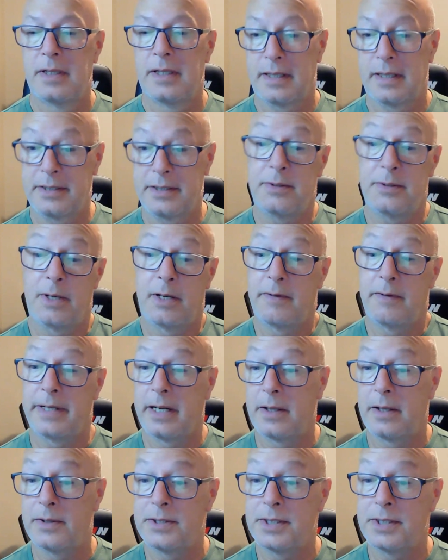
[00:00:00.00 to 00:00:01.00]
unless you have an
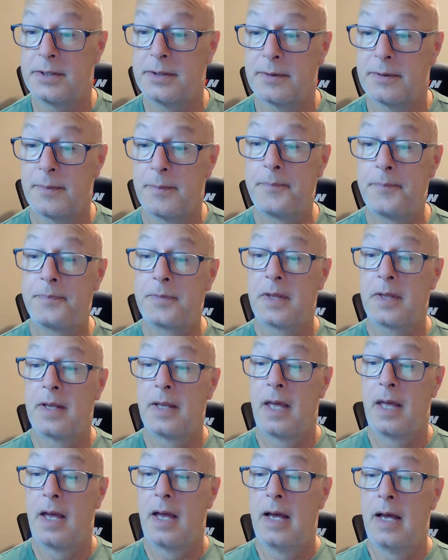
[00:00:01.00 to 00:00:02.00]
allergy to them.
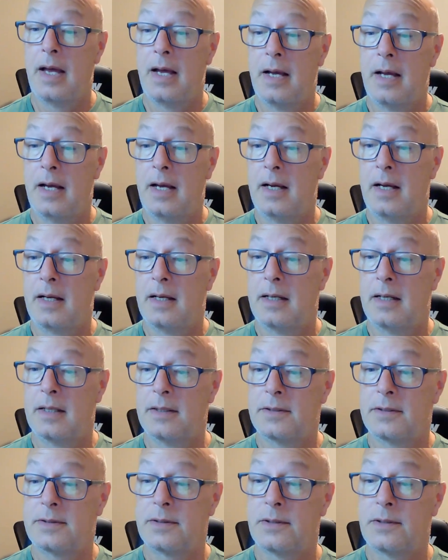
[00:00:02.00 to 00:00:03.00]

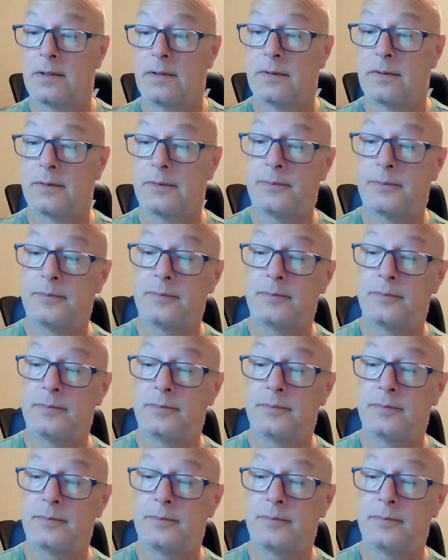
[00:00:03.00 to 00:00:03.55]
So,